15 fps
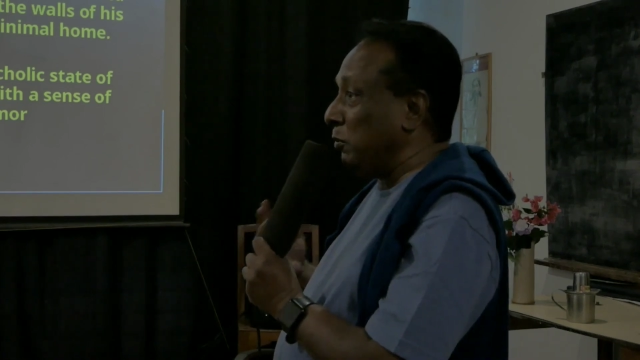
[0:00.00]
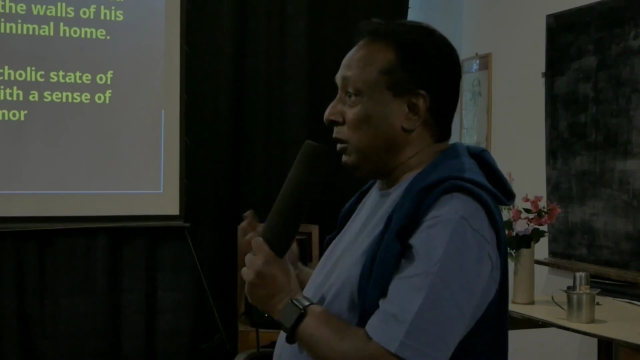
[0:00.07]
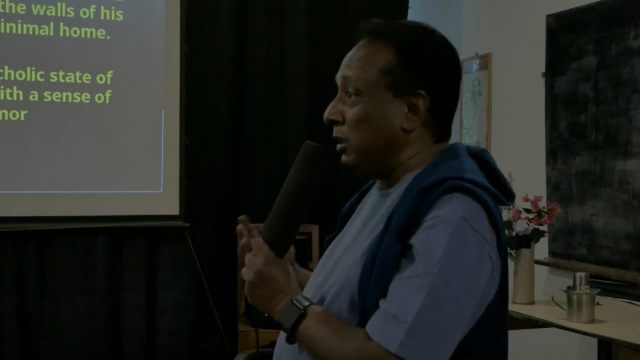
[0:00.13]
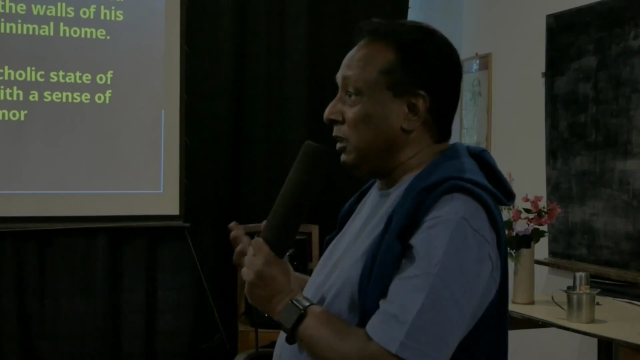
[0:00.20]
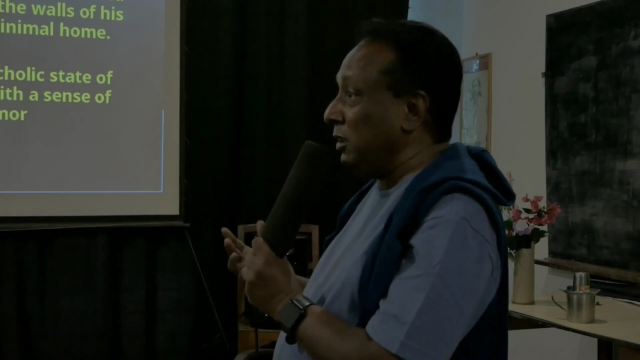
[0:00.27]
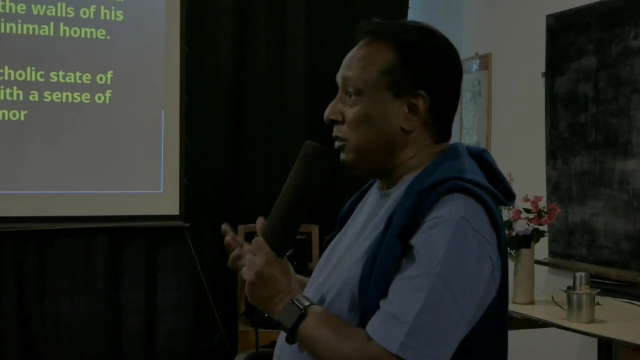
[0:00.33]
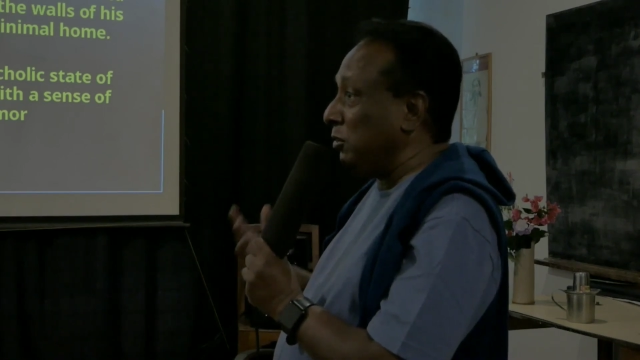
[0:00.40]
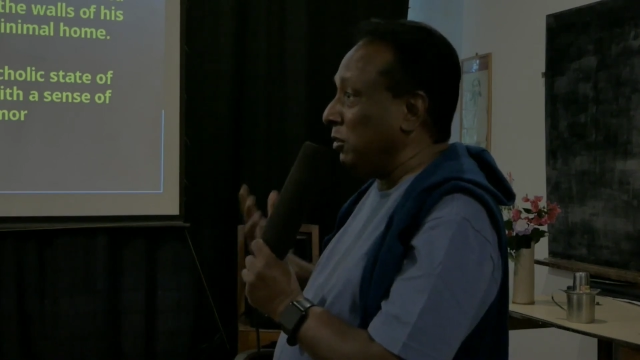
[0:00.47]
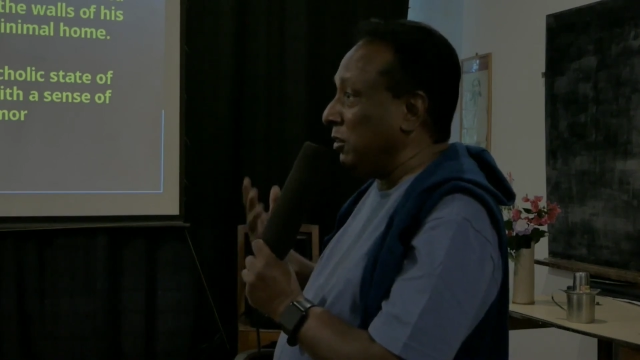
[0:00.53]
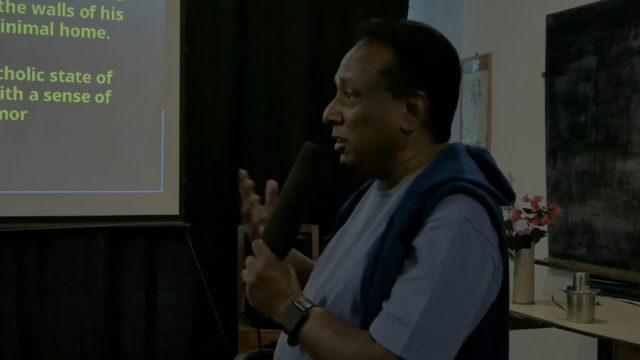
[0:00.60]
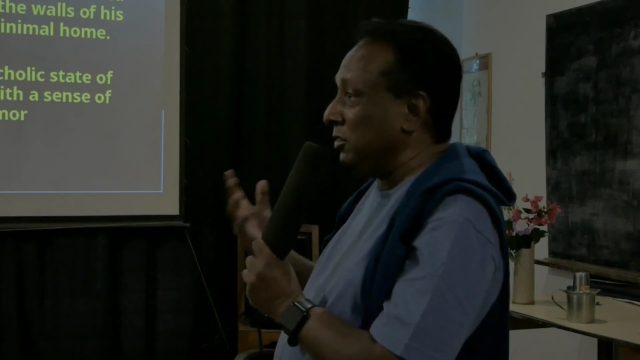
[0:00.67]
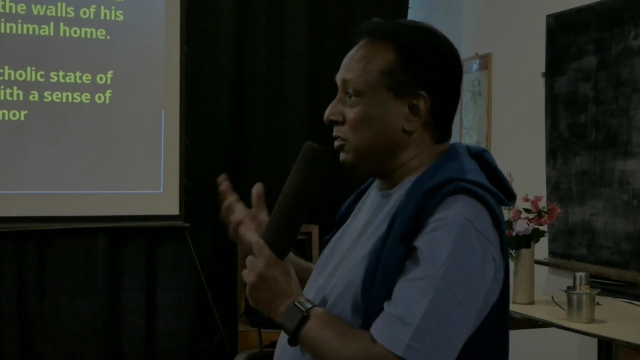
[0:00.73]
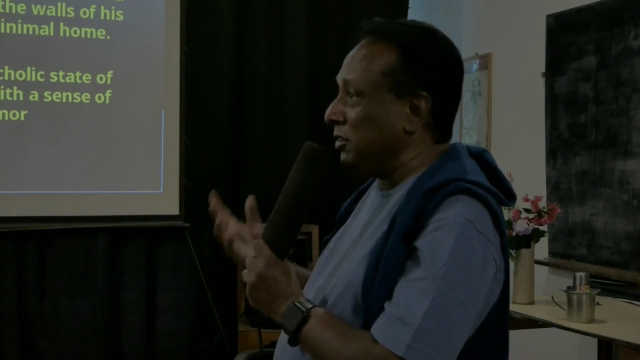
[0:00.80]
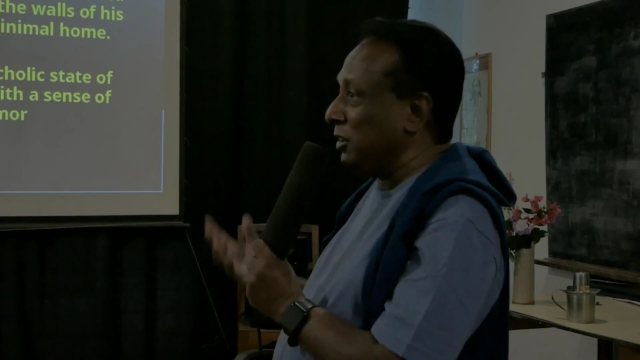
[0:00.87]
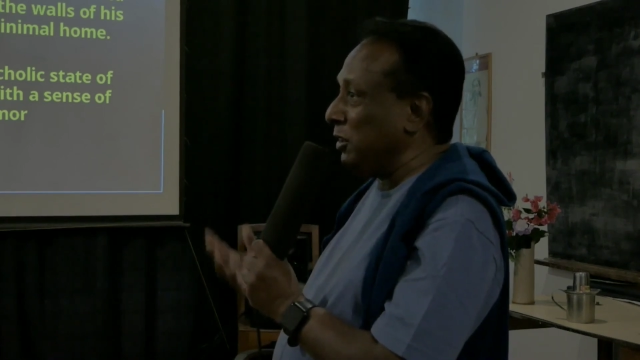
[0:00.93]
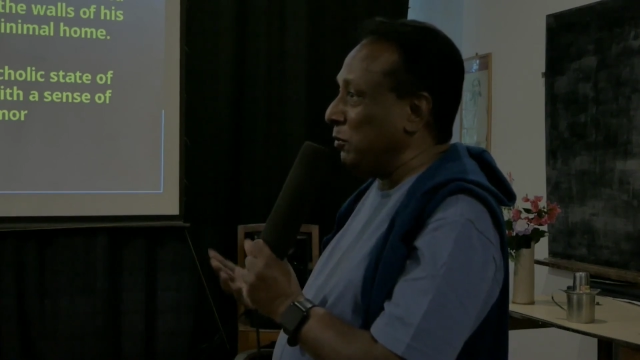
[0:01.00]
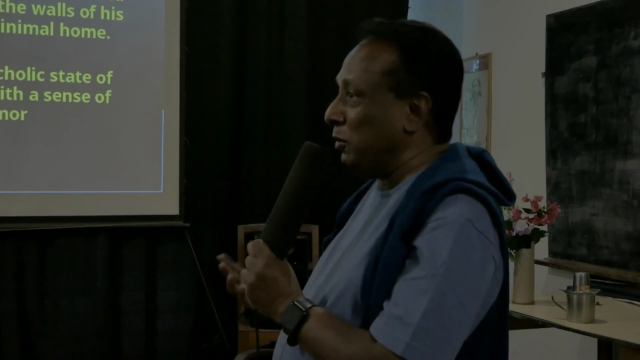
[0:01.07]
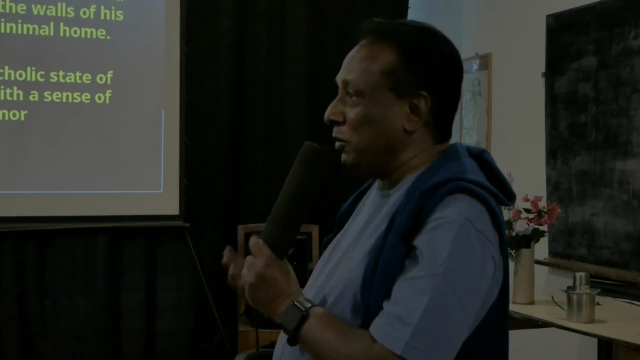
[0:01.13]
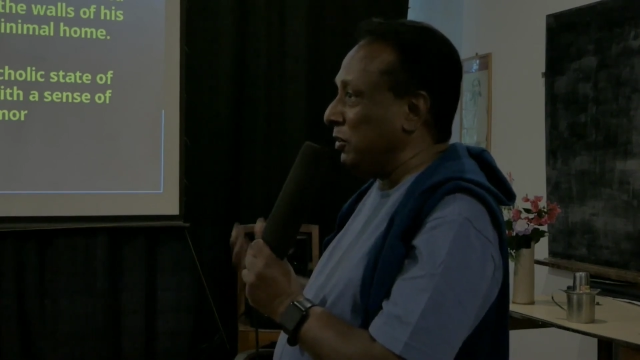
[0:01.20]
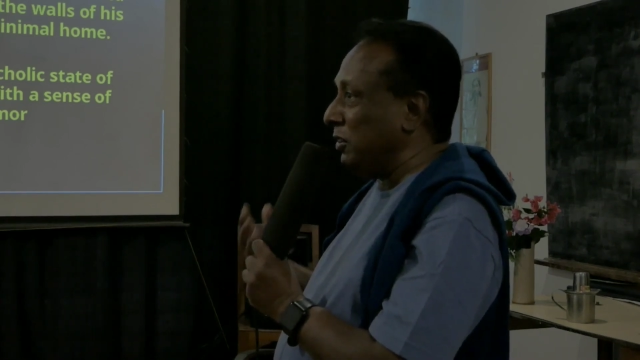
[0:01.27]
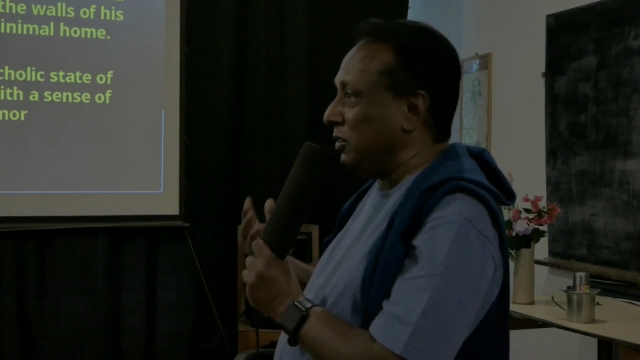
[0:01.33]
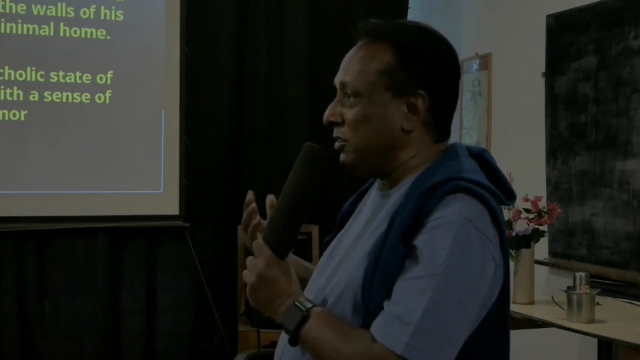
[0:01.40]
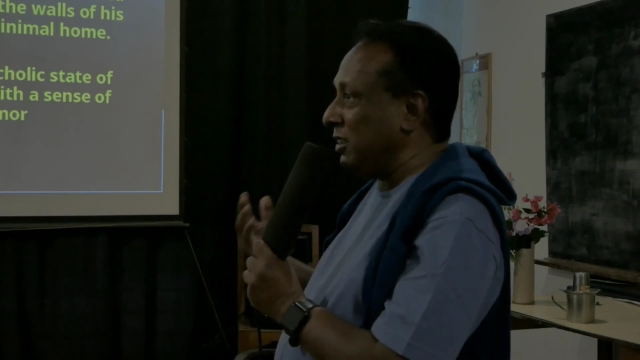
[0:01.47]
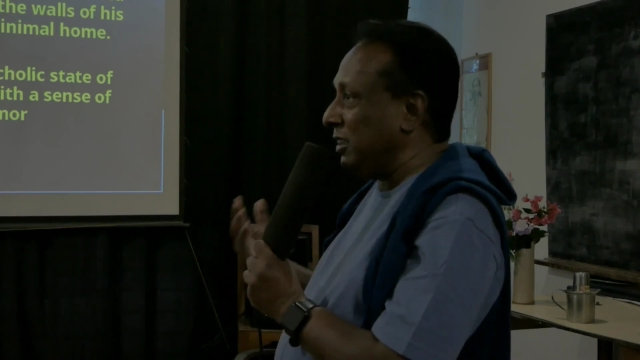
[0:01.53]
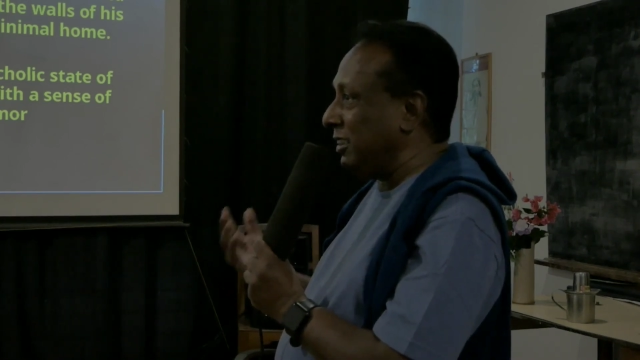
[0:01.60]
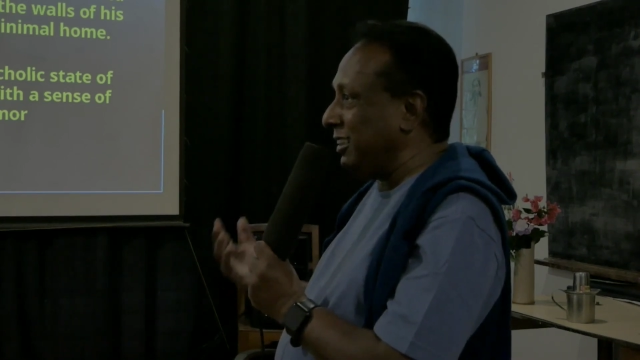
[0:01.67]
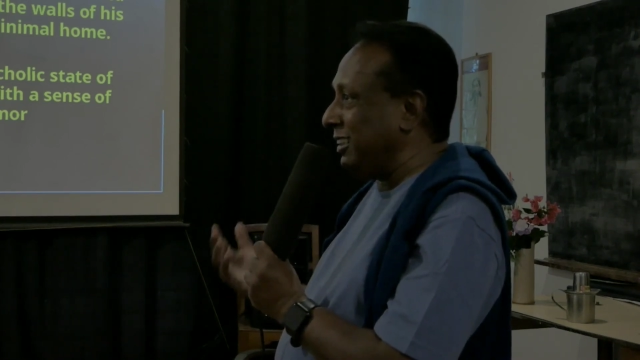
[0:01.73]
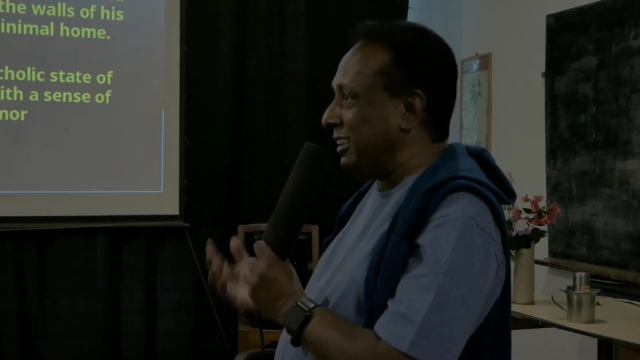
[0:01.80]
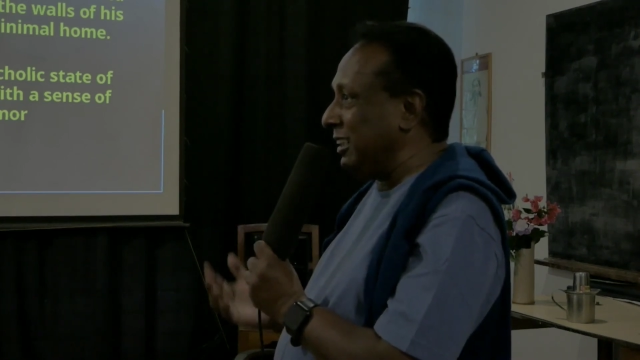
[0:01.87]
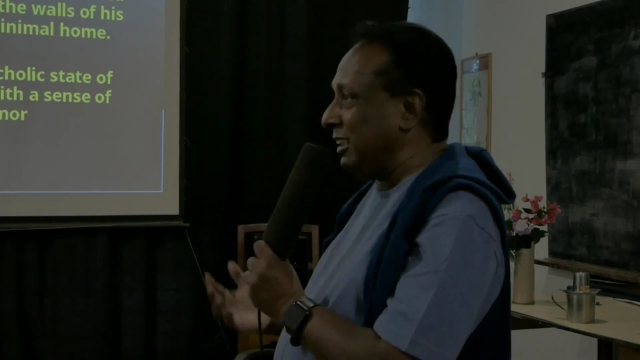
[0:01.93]
but he's so concerned about his
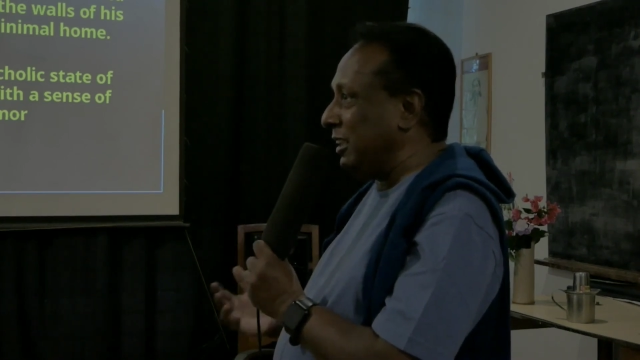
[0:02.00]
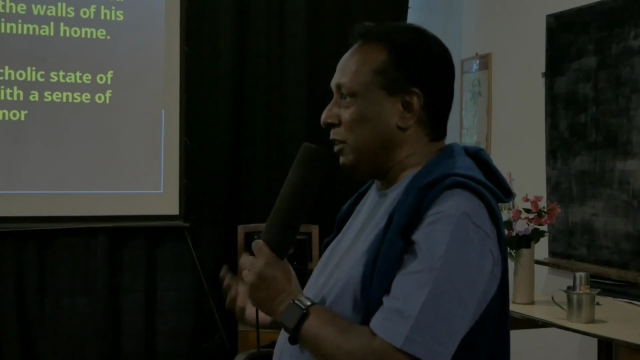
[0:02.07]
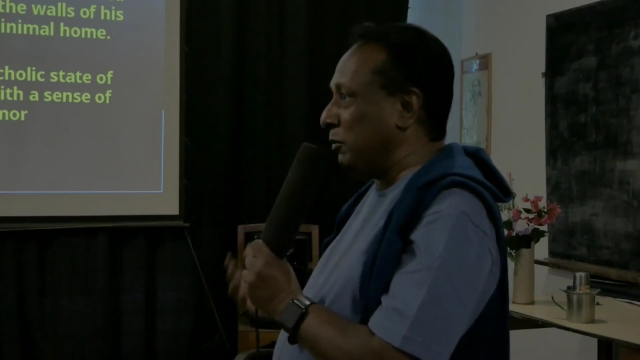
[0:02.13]
children,